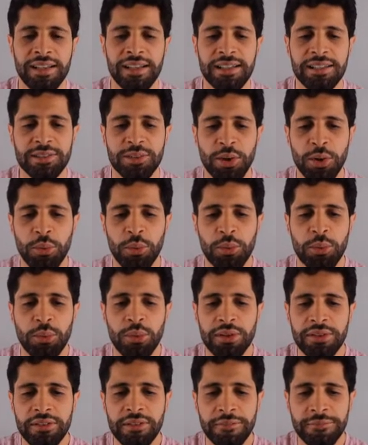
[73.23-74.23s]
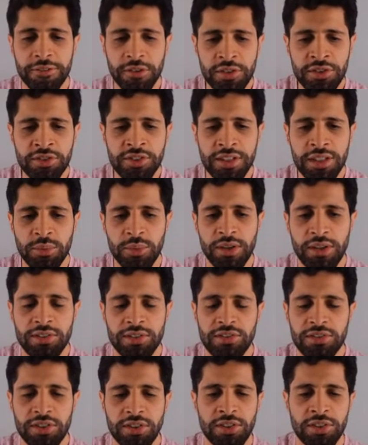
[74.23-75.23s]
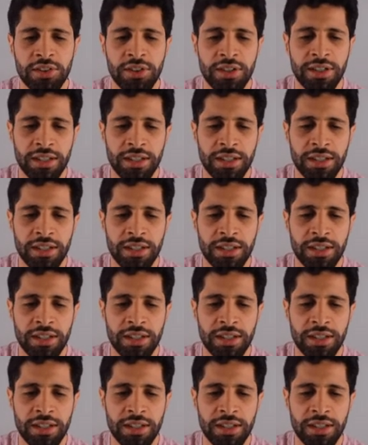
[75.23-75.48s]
So the first thing you want to consider